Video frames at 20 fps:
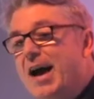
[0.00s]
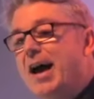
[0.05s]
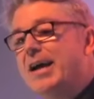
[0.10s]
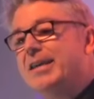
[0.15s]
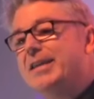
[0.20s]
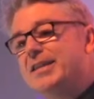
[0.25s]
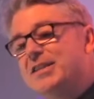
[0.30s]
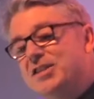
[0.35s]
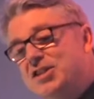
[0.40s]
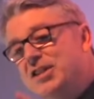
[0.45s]

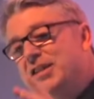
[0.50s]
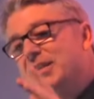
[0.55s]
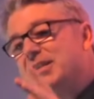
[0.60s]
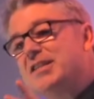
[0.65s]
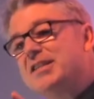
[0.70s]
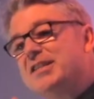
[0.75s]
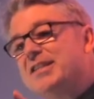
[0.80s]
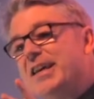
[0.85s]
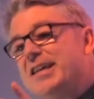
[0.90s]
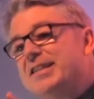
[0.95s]
And yet
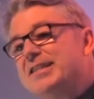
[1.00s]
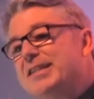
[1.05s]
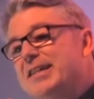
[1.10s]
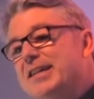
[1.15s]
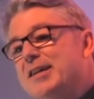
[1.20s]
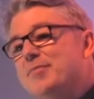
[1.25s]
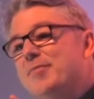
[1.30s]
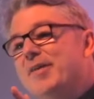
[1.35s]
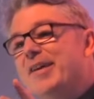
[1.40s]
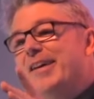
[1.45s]
Jesus says to
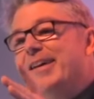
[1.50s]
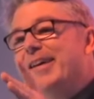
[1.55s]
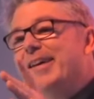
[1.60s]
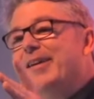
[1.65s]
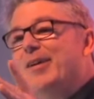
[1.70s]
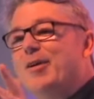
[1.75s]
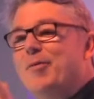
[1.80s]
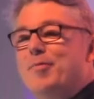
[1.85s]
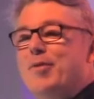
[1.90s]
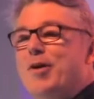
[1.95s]
him,
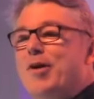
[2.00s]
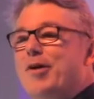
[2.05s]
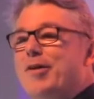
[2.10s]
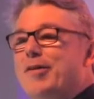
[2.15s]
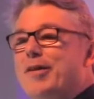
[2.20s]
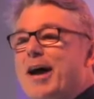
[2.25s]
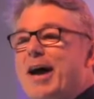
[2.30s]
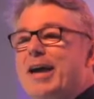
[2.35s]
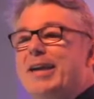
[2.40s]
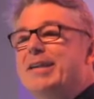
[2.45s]
come
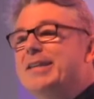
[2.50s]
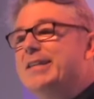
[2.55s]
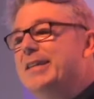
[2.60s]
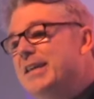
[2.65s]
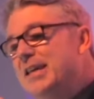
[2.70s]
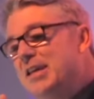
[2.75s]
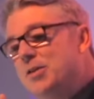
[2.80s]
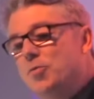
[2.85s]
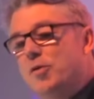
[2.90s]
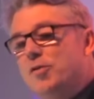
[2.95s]
down, I need
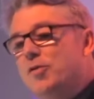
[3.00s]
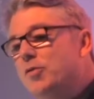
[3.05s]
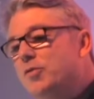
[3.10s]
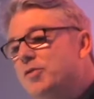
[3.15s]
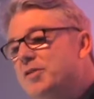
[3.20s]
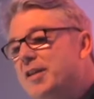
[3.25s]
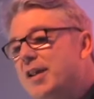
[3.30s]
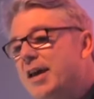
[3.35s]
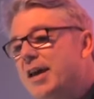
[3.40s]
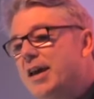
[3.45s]
to eat with you
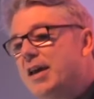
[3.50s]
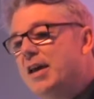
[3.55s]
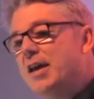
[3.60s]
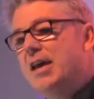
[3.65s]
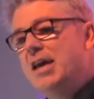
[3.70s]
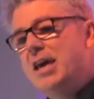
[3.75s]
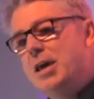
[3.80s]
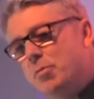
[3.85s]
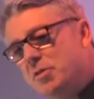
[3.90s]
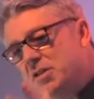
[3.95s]
today.
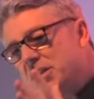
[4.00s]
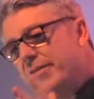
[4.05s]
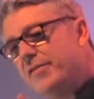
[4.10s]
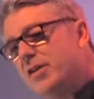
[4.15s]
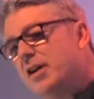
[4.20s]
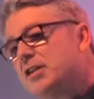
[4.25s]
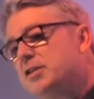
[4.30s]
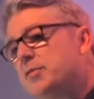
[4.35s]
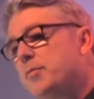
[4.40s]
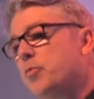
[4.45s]
He was
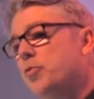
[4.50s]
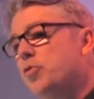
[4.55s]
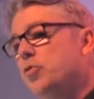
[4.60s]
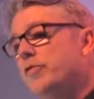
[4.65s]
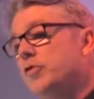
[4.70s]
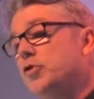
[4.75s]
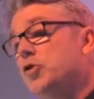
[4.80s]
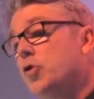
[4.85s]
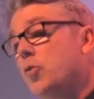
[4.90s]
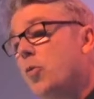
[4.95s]
giving his
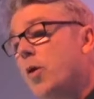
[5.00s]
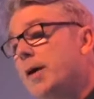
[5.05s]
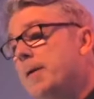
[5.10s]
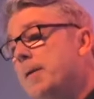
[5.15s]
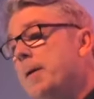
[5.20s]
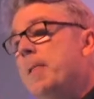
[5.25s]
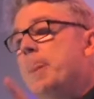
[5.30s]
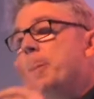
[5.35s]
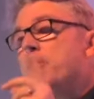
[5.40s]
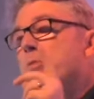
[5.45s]
approval. You know
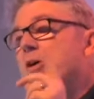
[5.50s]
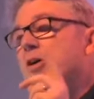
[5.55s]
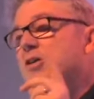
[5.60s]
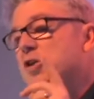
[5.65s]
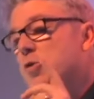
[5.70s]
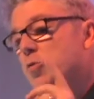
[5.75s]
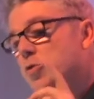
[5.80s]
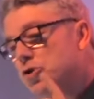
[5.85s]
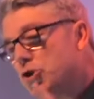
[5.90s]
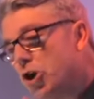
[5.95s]
why?
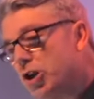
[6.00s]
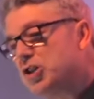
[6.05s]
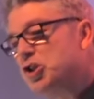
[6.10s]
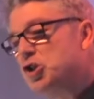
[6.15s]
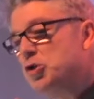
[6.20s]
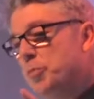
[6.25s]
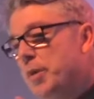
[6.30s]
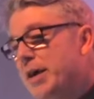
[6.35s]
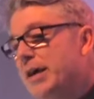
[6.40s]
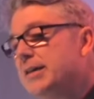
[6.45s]
Because he was not
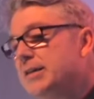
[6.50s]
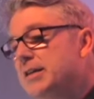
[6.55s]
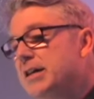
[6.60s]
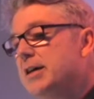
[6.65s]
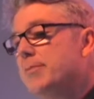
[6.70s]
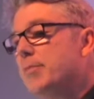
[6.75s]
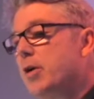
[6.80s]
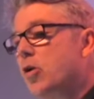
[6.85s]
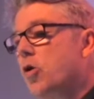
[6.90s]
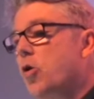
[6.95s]
speaking to
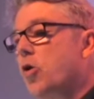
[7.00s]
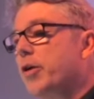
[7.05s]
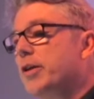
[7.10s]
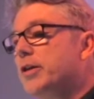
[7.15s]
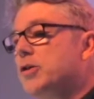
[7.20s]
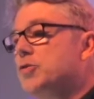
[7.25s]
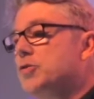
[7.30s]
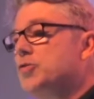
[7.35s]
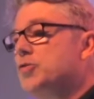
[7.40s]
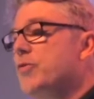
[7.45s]
him
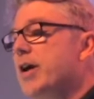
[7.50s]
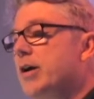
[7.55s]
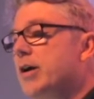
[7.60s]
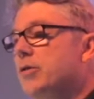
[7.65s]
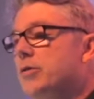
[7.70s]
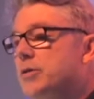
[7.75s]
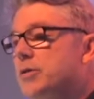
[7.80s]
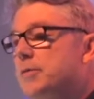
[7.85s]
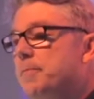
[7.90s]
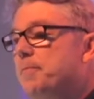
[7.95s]
according to his
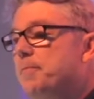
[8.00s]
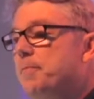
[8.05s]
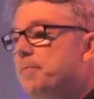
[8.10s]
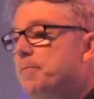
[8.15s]
record.